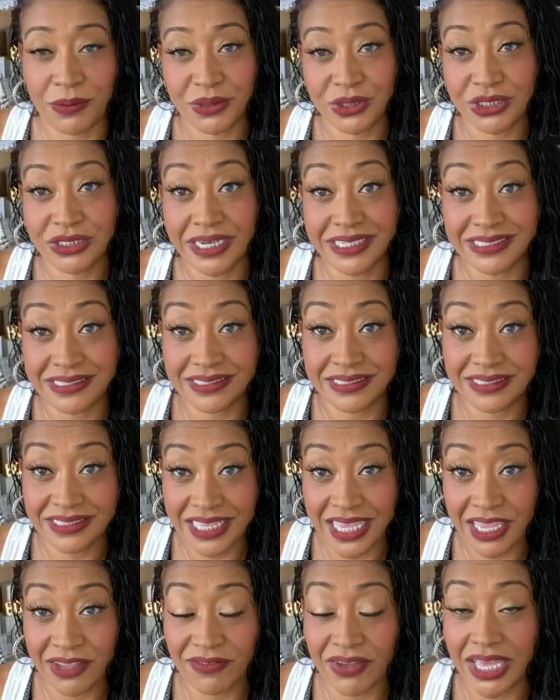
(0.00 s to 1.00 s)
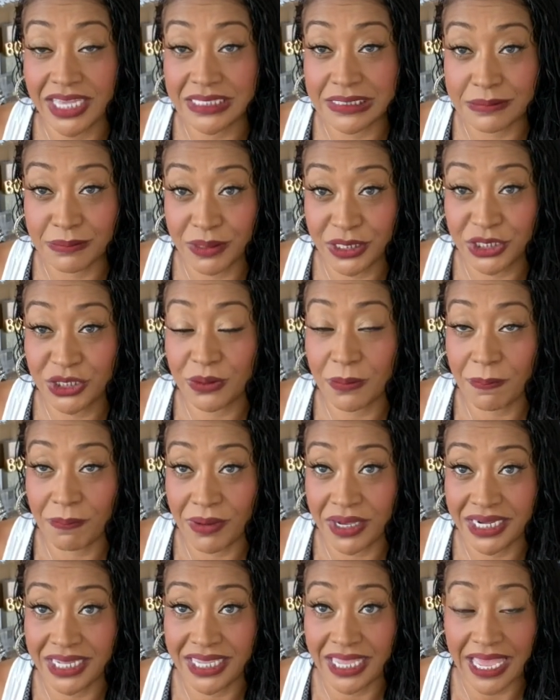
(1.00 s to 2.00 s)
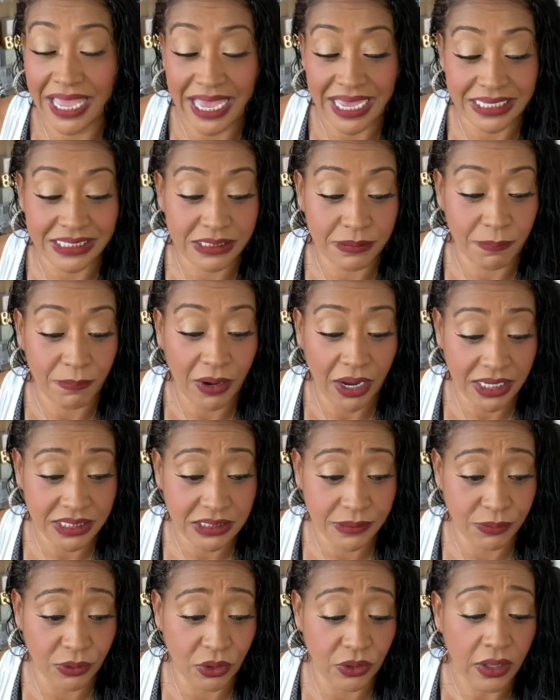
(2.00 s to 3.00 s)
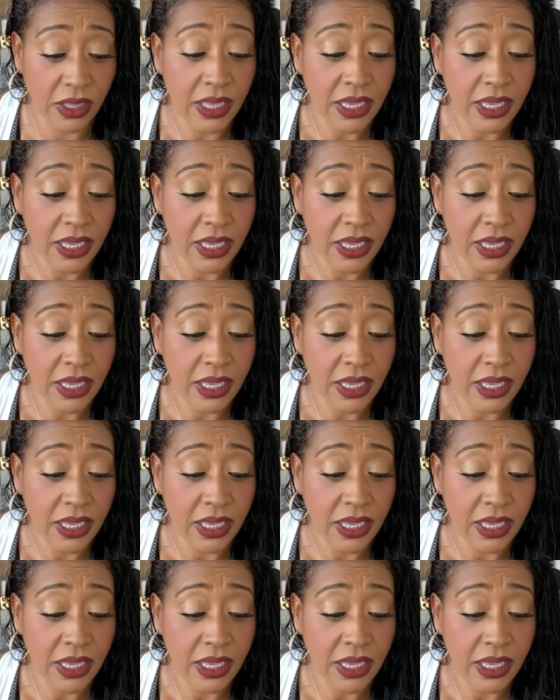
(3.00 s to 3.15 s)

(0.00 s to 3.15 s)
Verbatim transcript: I want you guys to save as much money as possible.